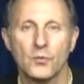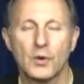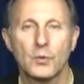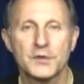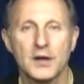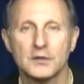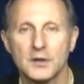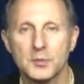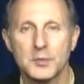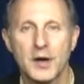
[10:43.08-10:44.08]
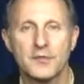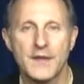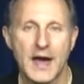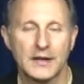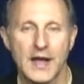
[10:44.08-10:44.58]
I want to talk a little bit about
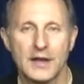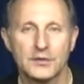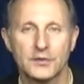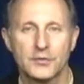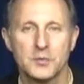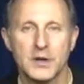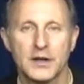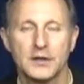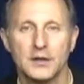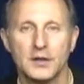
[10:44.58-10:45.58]
fatty acids for a minute,